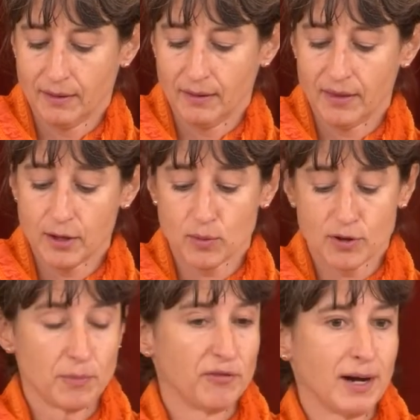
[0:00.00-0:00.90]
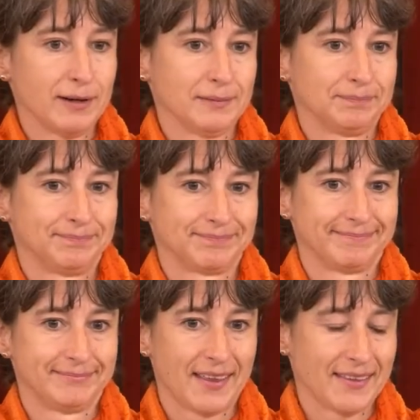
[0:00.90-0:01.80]
These were some of mine.
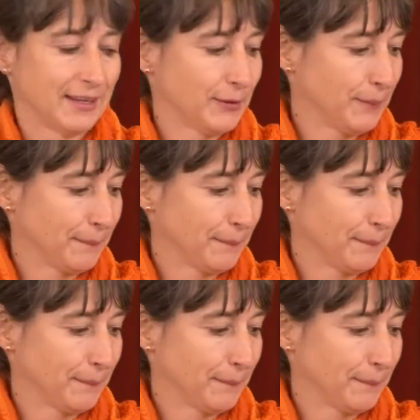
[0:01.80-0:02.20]
Thank you.